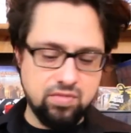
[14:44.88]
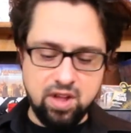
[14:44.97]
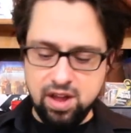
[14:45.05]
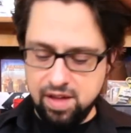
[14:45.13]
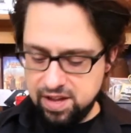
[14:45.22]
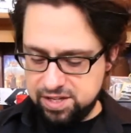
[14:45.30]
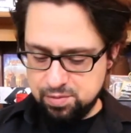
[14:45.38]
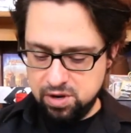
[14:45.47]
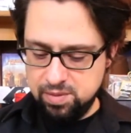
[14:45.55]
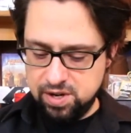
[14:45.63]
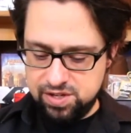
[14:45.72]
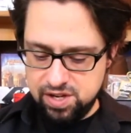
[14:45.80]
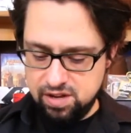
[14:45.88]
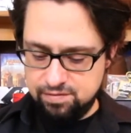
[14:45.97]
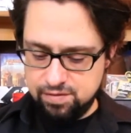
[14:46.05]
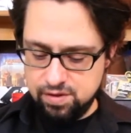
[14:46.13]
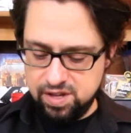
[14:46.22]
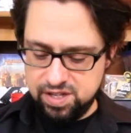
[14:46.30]
Yeah, that's pretty much it
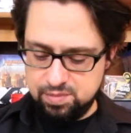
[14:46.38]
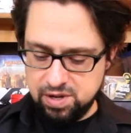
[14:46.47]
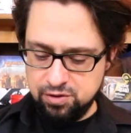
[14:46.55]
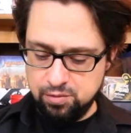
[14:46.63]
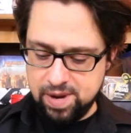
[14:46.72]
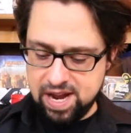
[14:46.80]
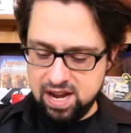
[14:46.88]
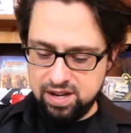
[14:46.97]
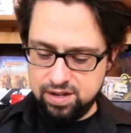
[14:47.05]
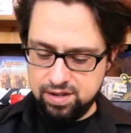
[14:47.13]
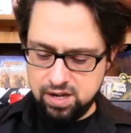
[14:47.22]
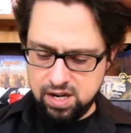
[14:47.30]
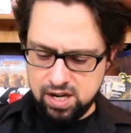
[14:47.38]
for this bundle pack.